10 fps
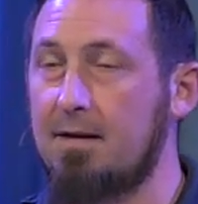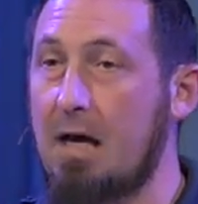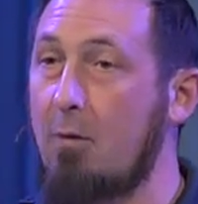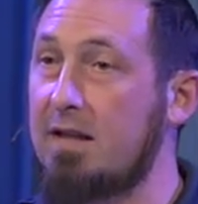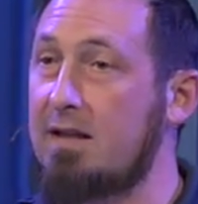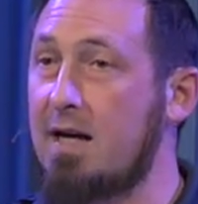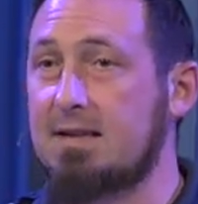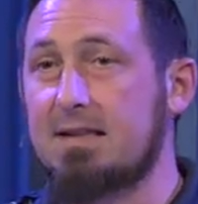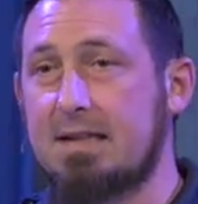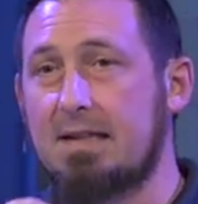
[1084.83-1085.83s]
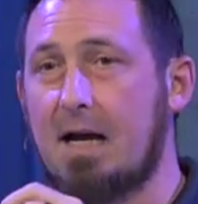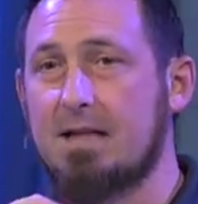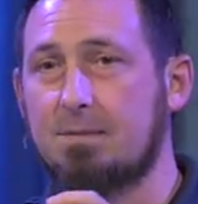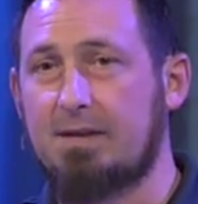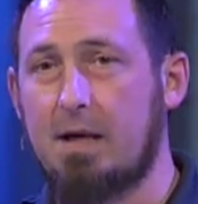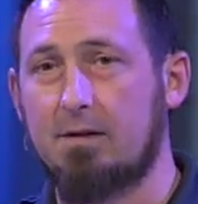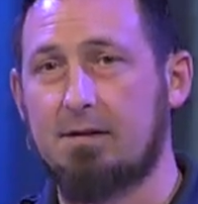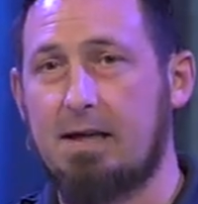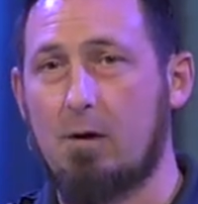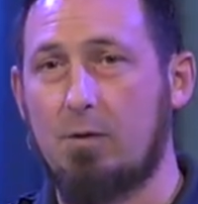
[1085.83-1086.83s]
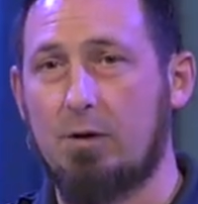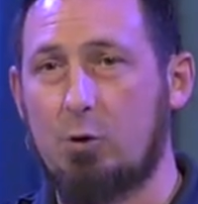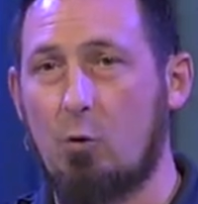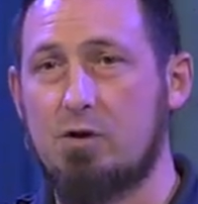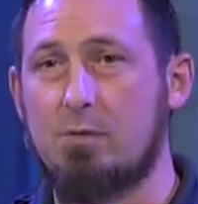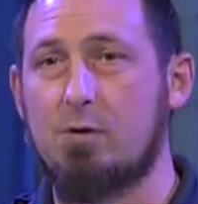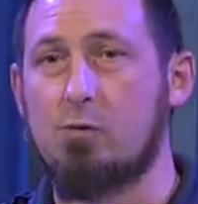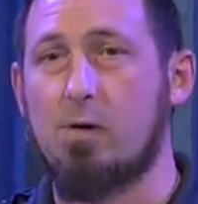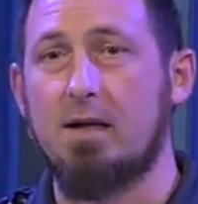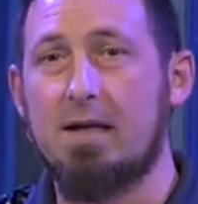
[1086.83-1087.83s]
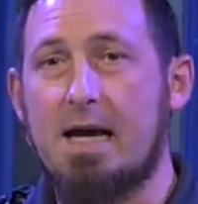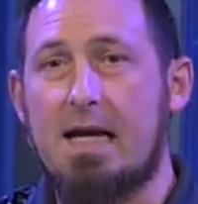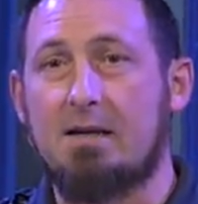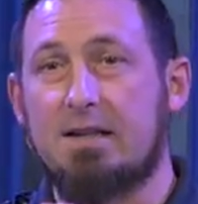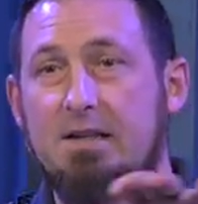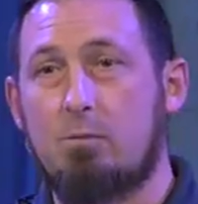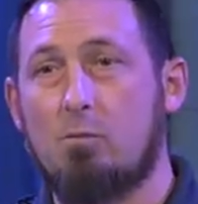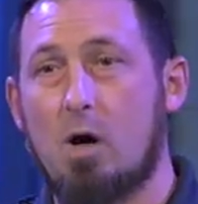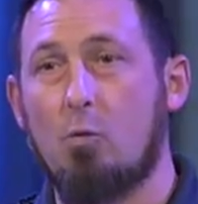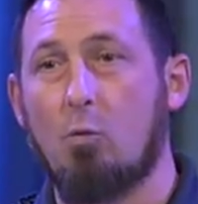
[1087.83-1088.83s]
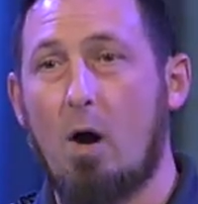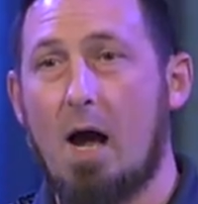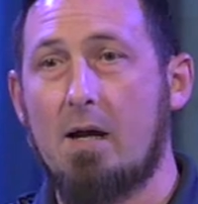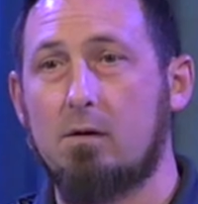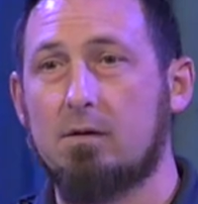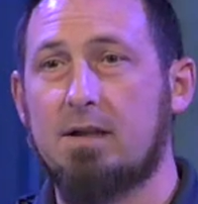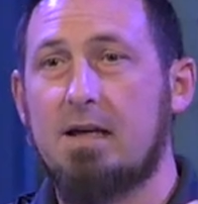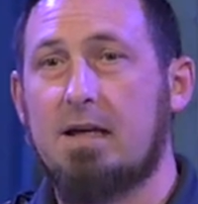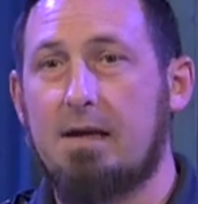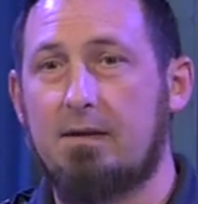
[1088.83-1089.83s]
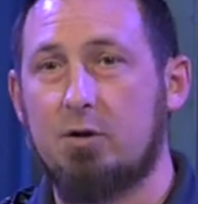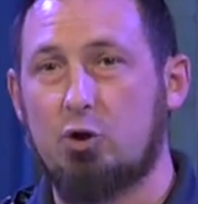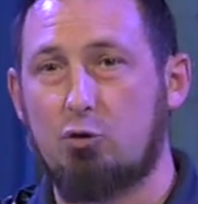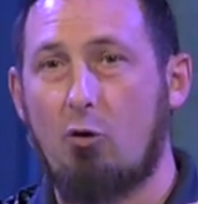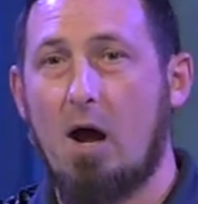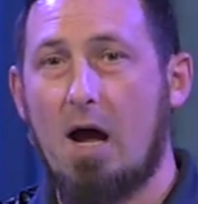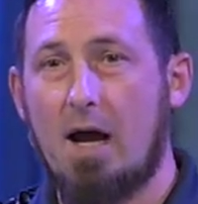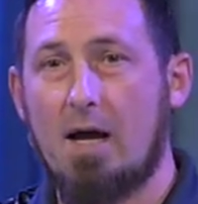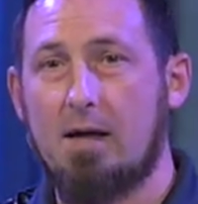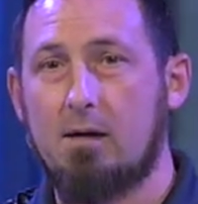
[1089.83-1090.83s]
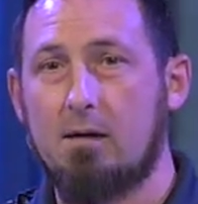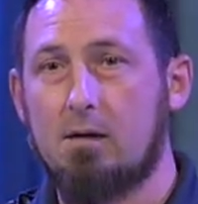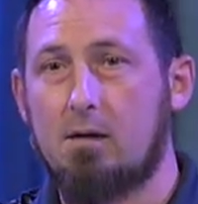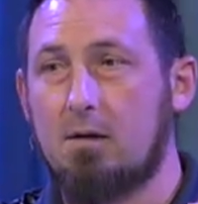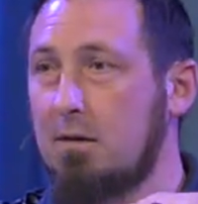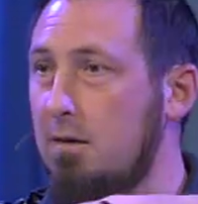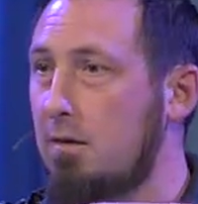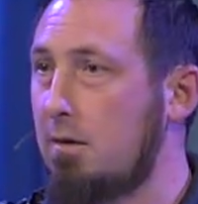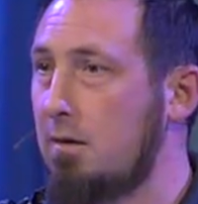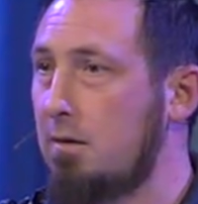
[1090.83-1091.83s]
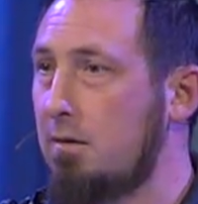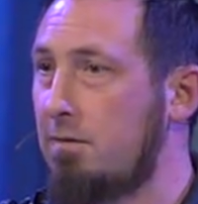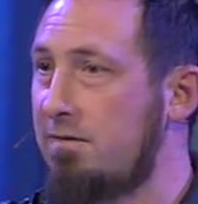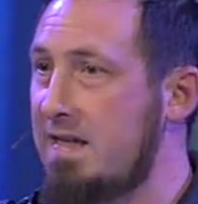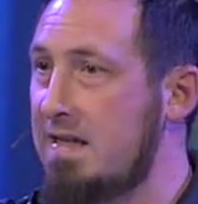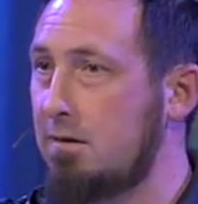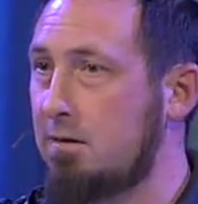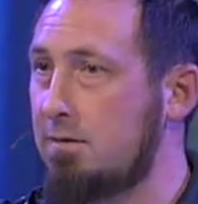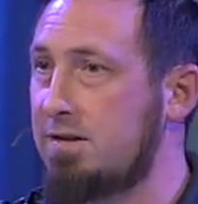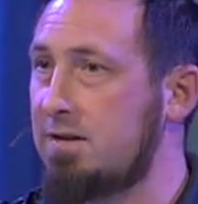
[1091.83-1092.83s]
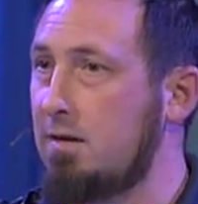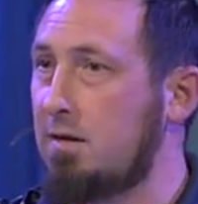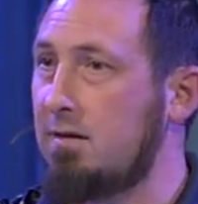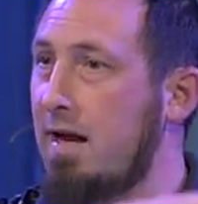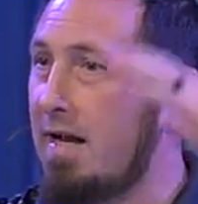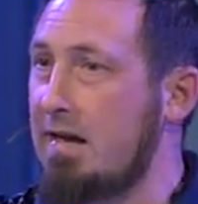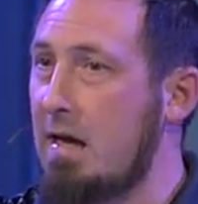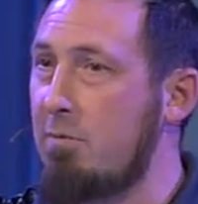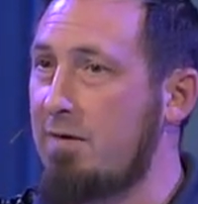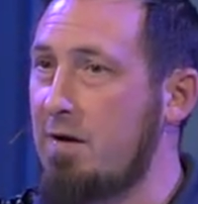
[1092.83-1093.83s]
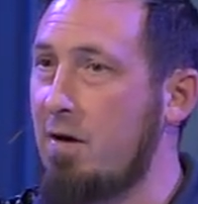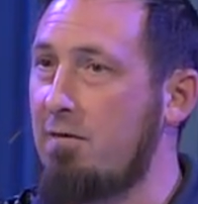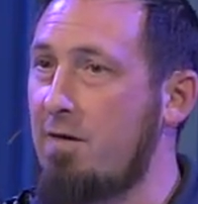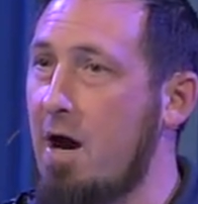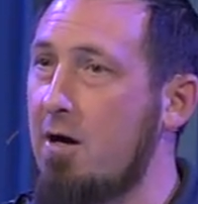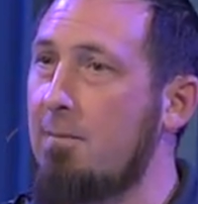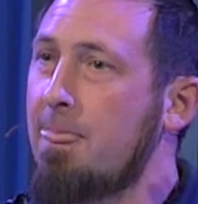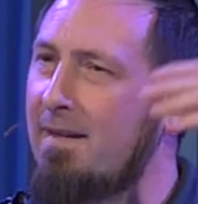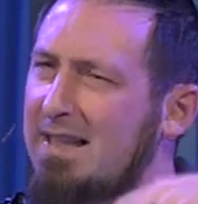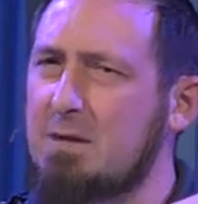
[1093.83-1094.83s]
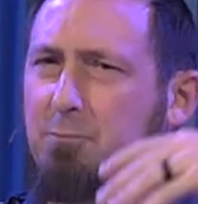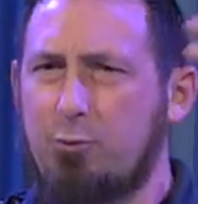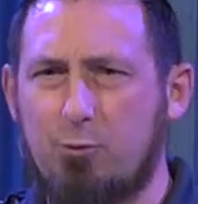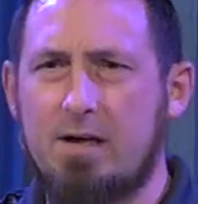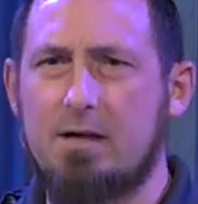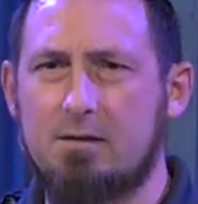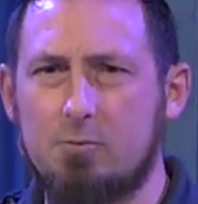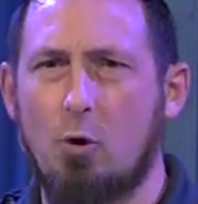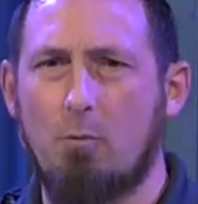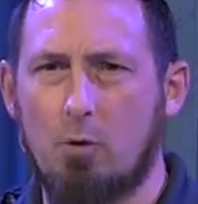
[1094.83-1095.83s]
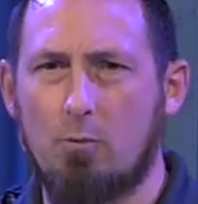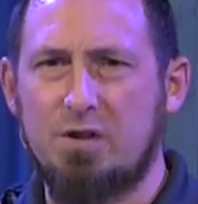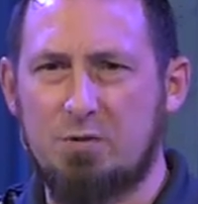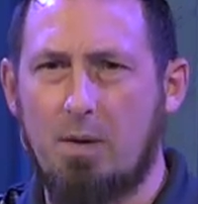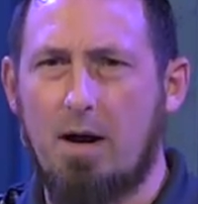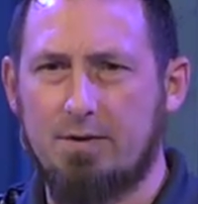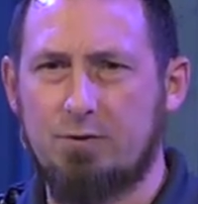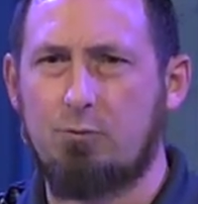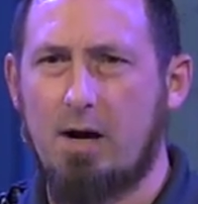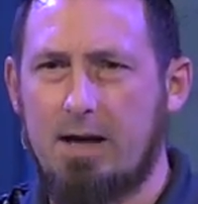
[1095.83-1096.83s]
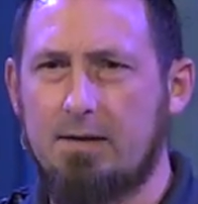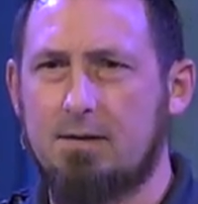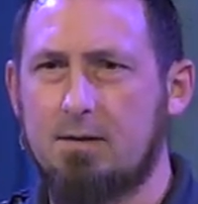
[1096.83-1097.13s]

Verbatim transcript: Now, what he does is he ties them tail to tail with a torch in between, and he lets them run wild in the dry fields lighting everything on fire. That's a pretty normal response, right?